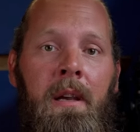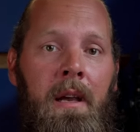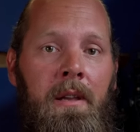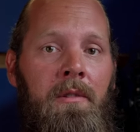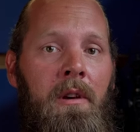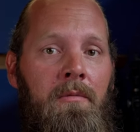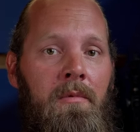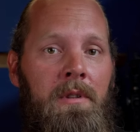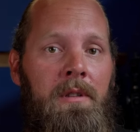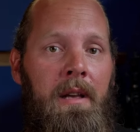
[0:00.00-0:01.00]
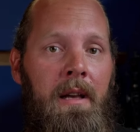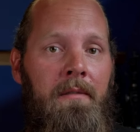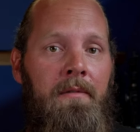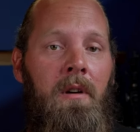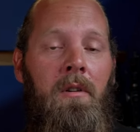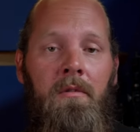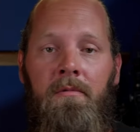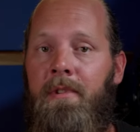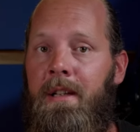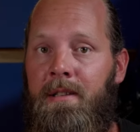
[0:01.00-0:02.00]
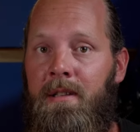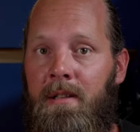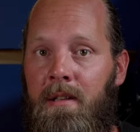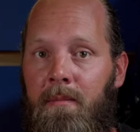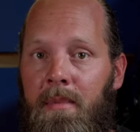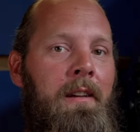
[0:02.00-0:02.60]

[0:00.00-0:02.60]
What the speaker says: and you don't want to have a whole rig set up.